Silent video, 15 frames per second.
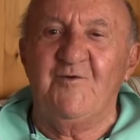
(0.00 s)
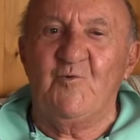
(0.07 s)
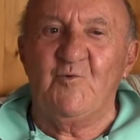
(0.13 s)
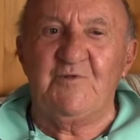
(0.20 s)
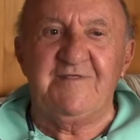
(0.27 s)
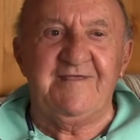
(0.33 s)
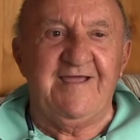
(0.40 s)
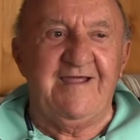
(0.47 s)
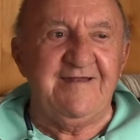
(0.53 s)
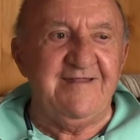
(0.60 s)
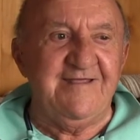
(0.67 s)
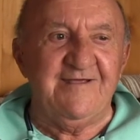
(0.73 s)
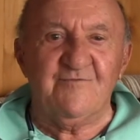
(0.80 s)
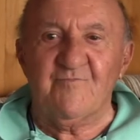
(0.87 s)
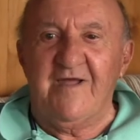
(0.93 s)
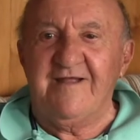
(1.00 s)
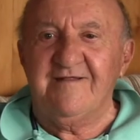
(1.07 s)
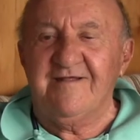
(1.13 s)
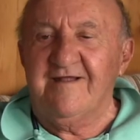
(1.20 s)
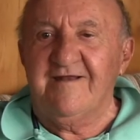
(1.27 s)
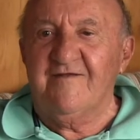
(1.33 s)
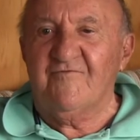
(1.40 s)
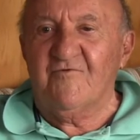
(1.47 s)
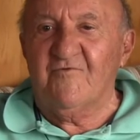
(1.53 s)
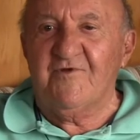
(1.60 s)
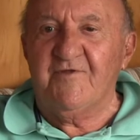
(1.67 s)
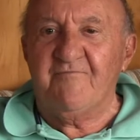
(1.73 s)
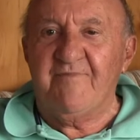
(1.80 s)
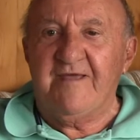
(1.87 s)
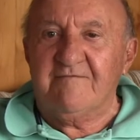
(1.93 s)
with the idea in mind that I never
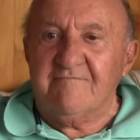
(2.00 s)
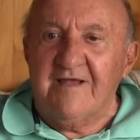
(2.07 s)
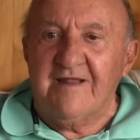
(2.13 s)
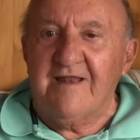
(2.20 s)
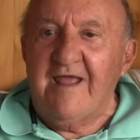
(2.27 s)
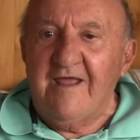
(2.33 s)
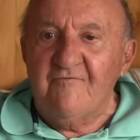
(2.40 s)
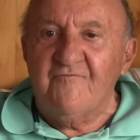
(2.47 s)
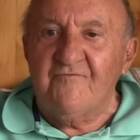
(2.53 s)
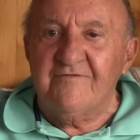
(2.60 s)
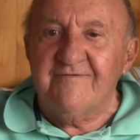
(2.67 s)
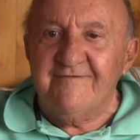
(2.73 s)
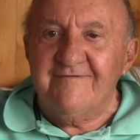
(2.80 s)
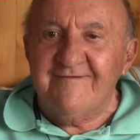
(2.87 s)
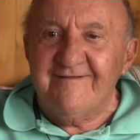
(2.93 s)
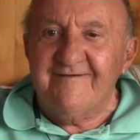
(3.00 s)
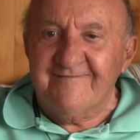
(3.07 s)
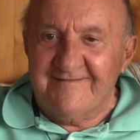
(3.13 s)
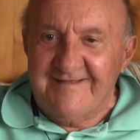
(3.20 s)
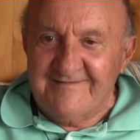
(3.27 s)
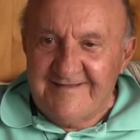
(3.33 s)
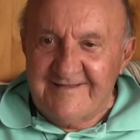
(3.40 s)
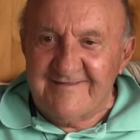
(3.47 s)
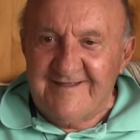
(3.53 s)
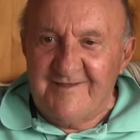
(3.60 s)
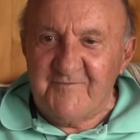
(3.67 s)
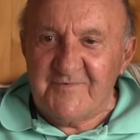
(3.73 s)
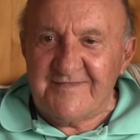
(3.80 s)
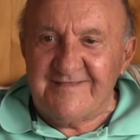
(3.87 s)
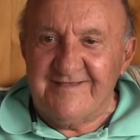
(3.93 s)
want to bet in my life, you know, that, that
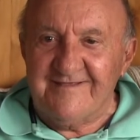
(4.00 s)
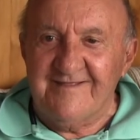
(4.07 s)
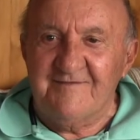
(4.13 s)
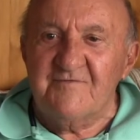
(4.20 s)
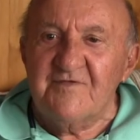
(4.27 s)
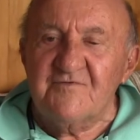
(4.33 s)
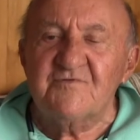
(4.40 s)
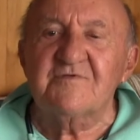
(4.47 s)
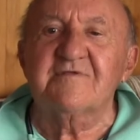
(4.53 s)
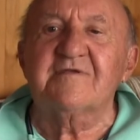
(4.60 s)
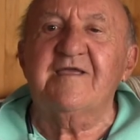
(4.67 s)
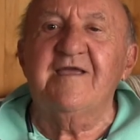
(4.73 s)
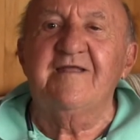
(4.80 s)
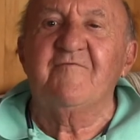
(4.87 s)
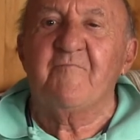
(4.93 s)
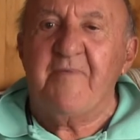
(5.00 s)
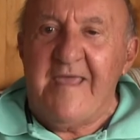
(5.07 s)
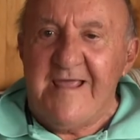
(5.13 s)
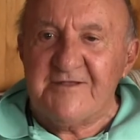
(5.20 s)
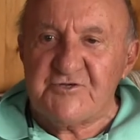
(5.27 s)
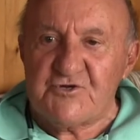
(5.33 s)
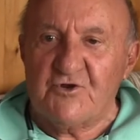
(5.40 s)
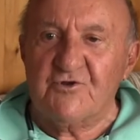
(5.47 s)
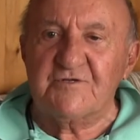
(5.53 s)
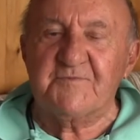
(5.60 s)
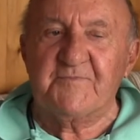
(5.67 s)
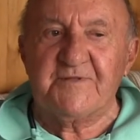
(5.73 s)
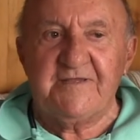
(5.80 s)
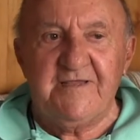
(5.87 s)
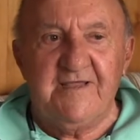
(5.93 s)
type of thing. And those were the kind of bad jokes,
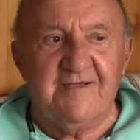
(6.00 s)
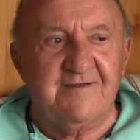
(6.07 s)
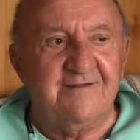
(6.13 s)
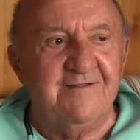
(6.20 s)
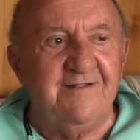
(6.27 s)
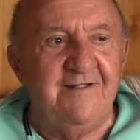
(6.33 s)
but yet